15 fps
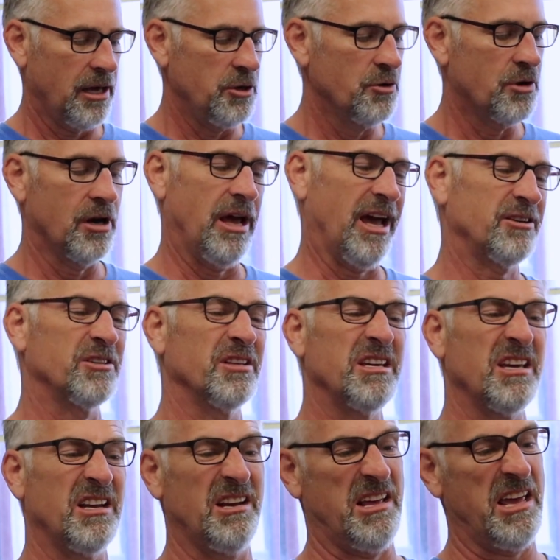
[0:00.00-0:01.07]
You can actually
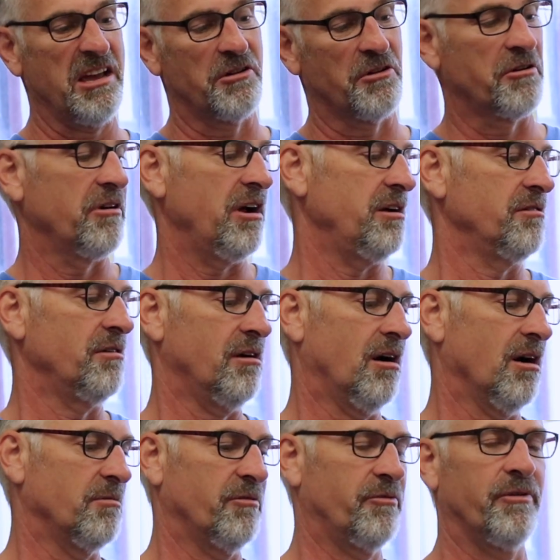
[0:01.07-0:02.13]
get an angle grinder at
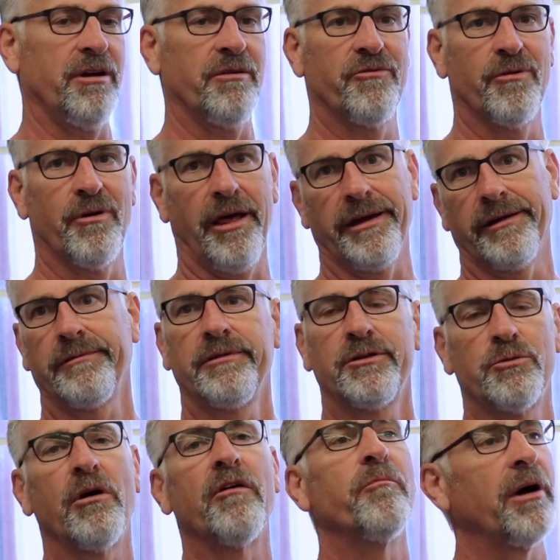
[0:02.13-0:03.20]
Harbor Freight for like
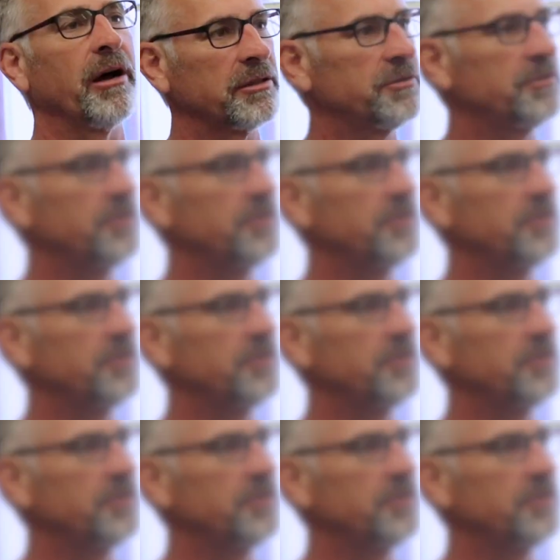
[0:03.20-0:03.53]
12 bucks